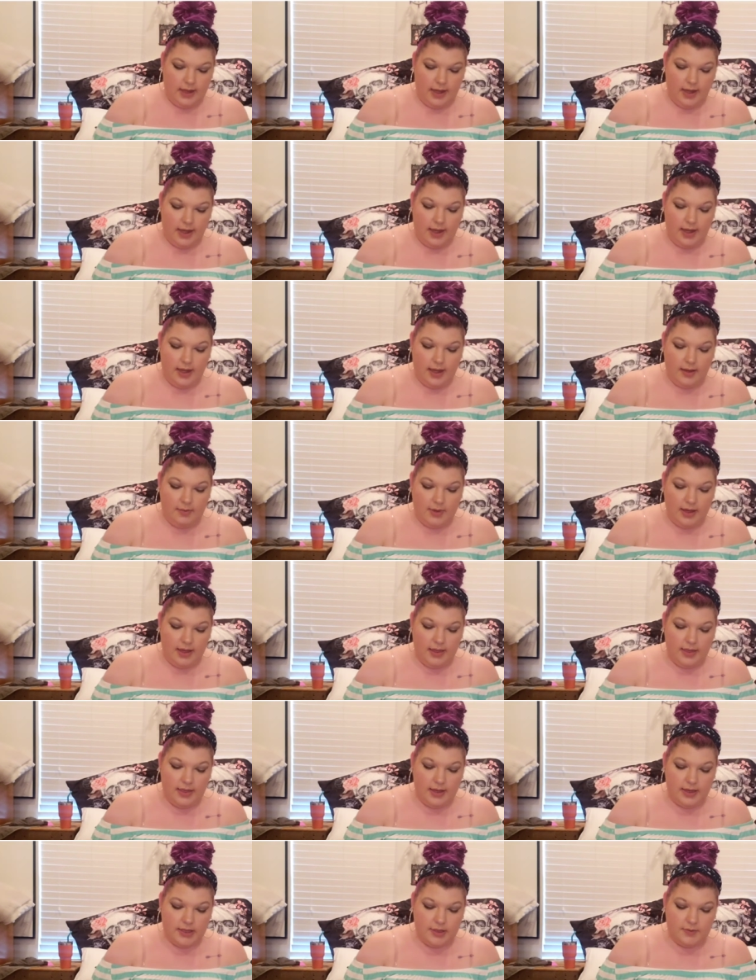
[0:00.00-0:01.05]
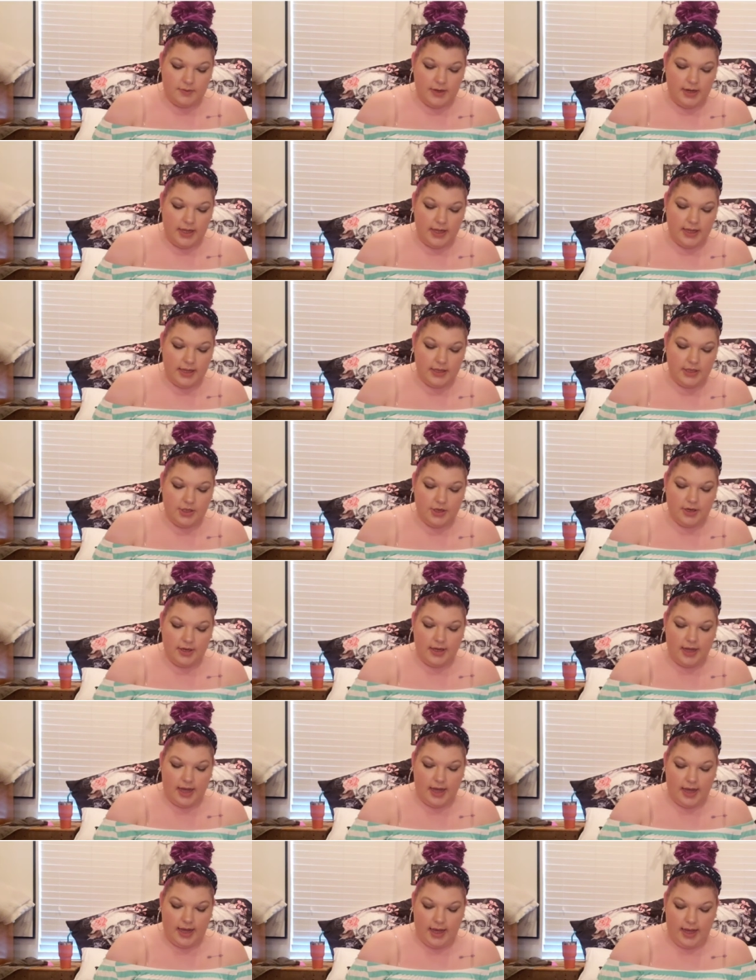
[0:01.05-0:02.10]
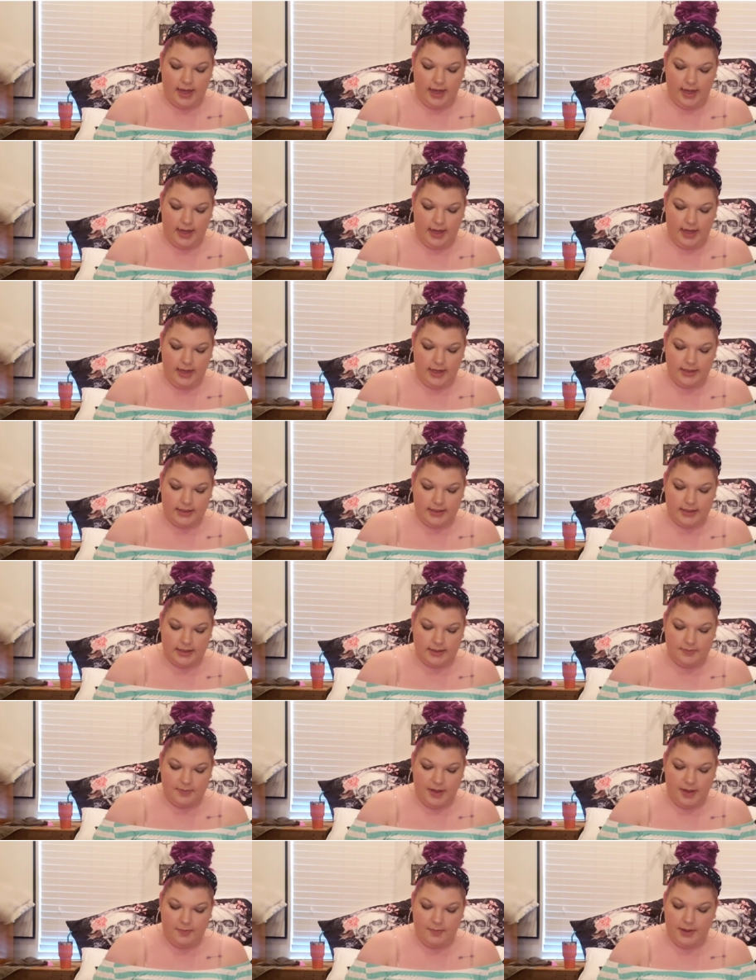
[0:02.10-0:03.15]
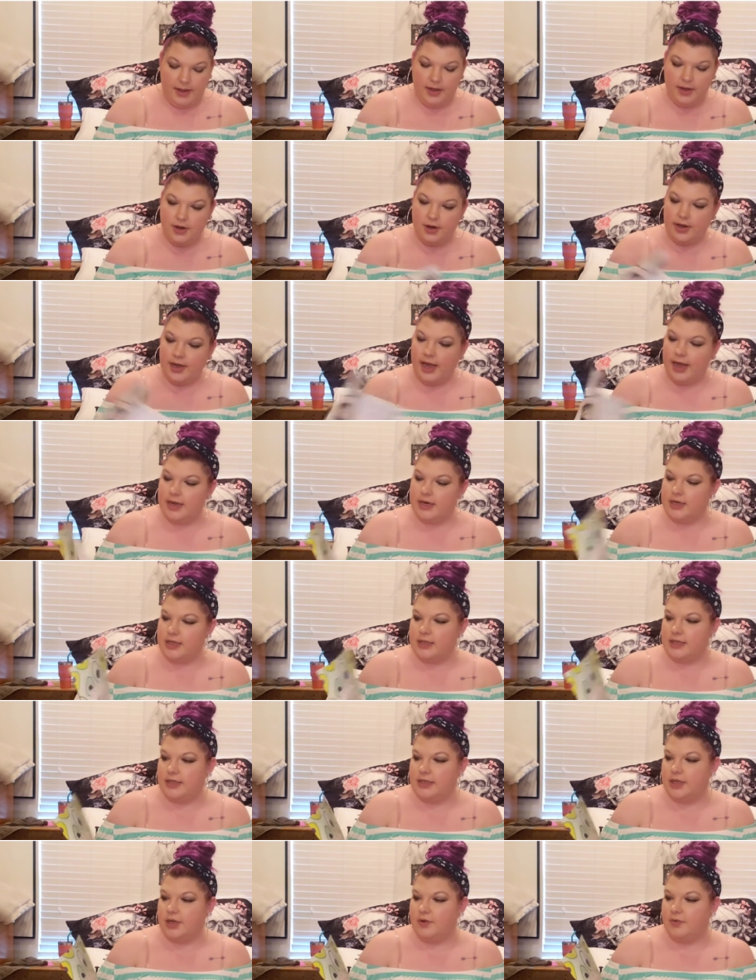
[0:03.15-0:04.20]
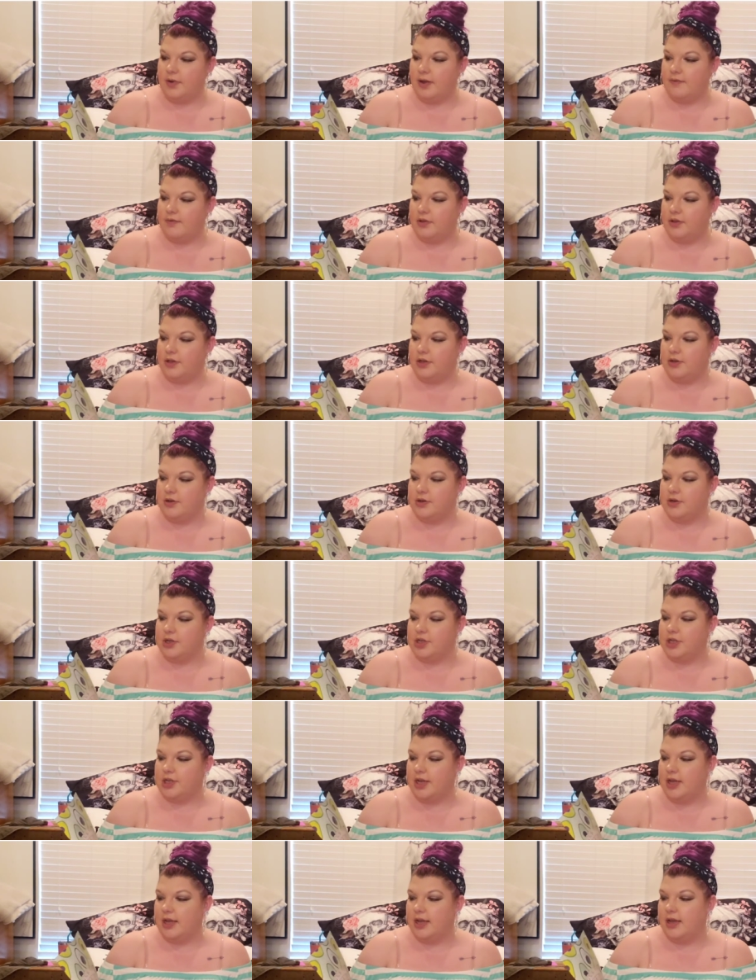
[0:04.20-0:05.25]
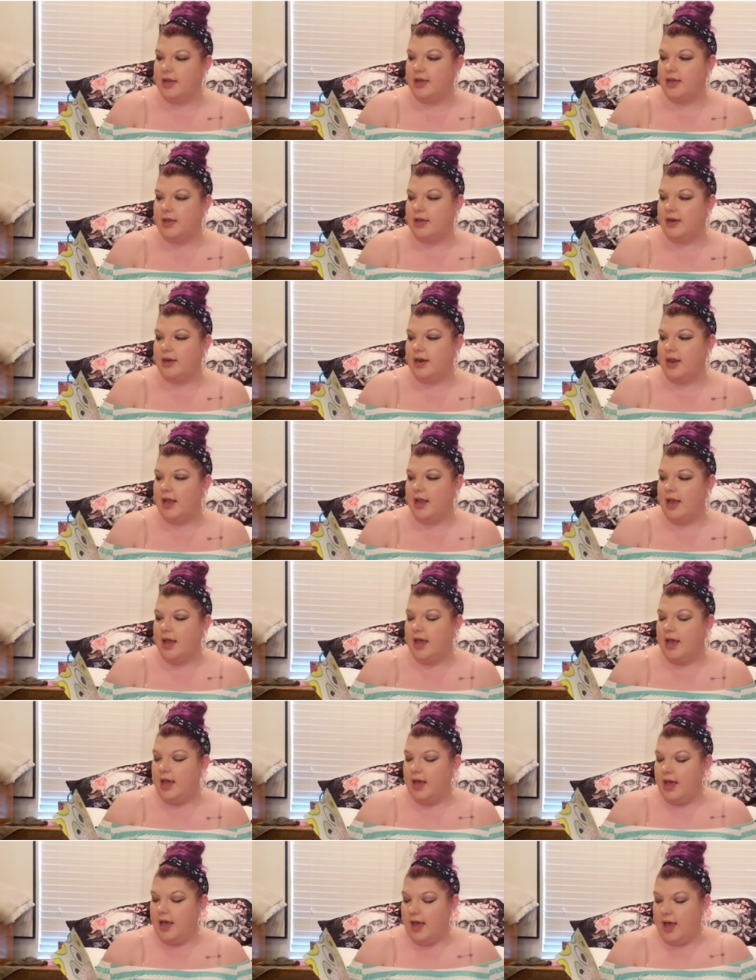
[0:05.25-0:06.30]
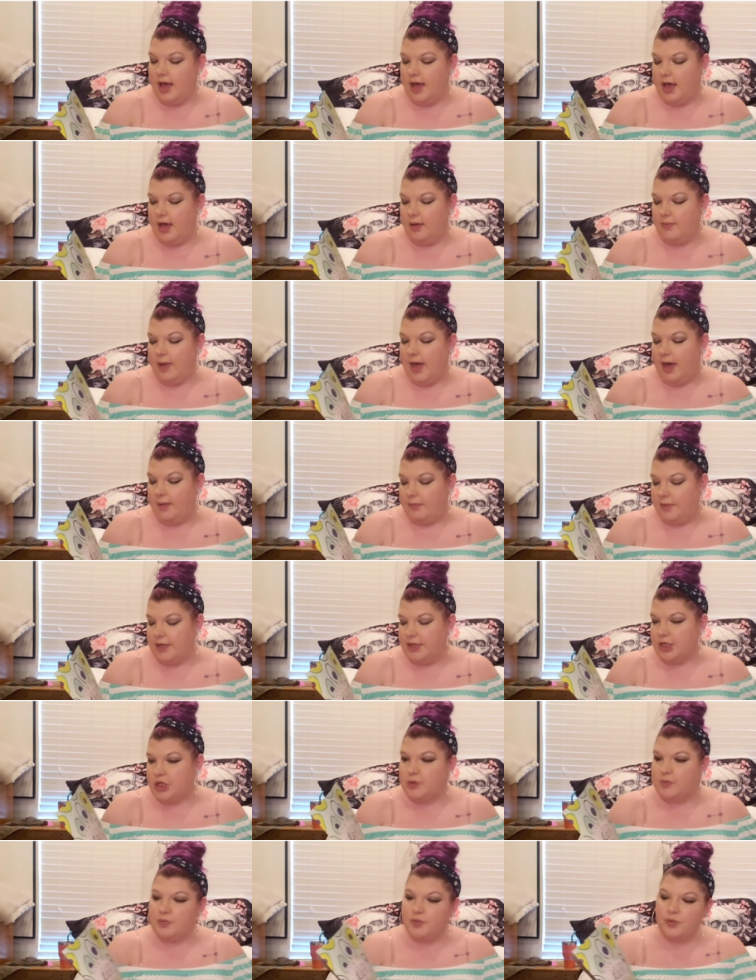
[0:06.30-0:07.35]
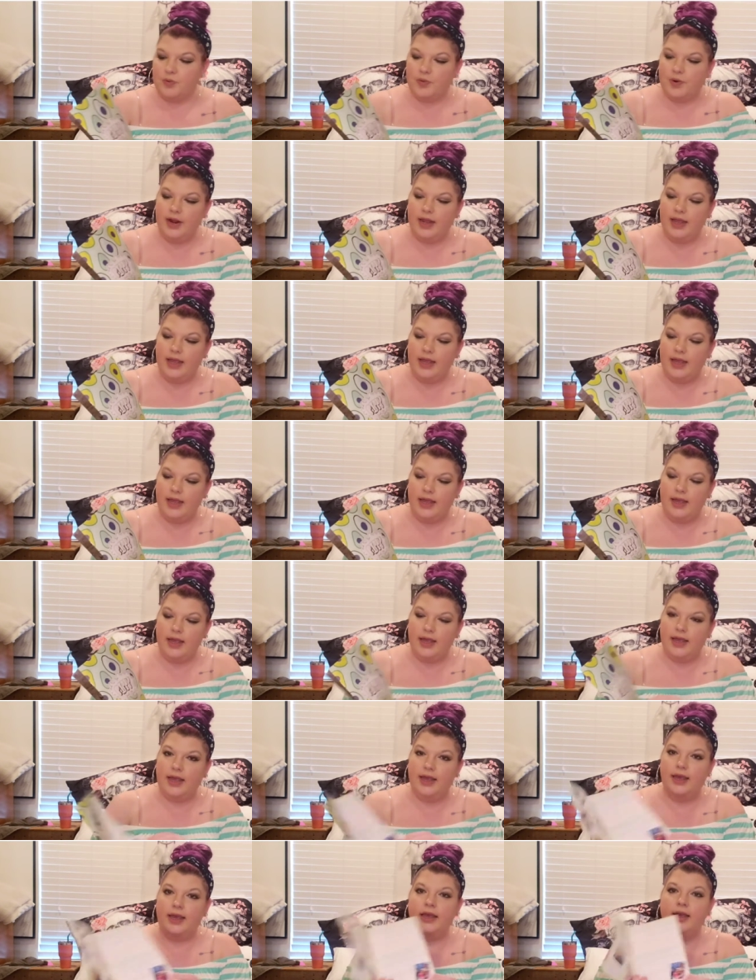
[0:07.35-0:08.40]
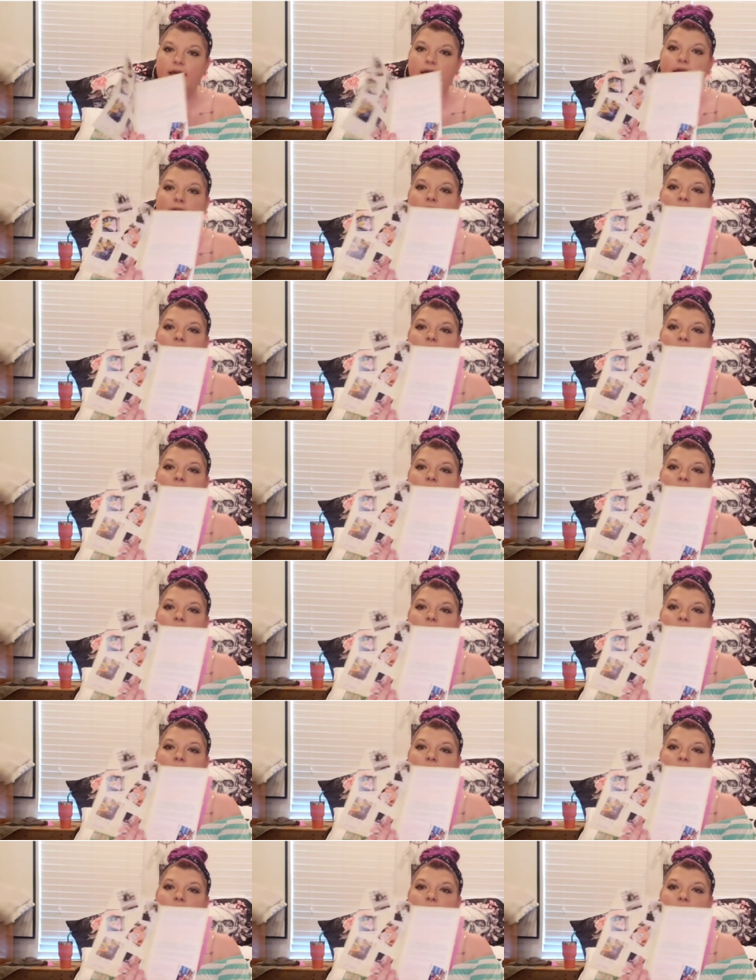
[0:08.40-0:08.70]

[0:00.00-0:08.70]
Um, this one is your guide. It says Pippi, your guide to the sticker revolution. Um, happy spring.